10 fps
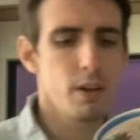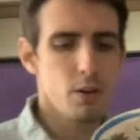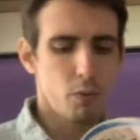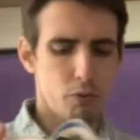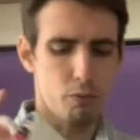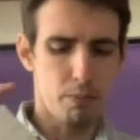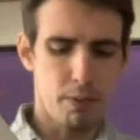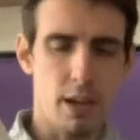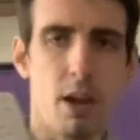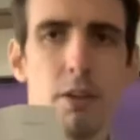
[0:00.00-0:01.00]
which will
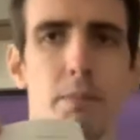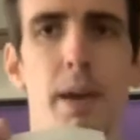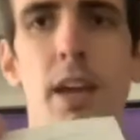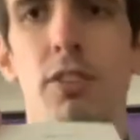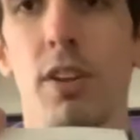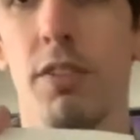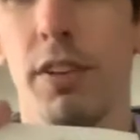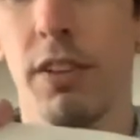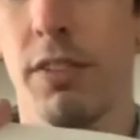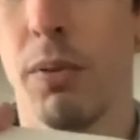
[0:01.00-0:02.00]
be on page
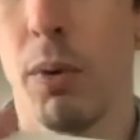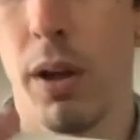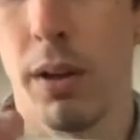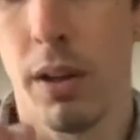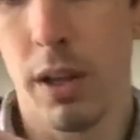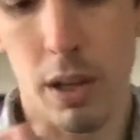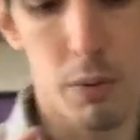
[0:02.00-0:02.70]
61. Here we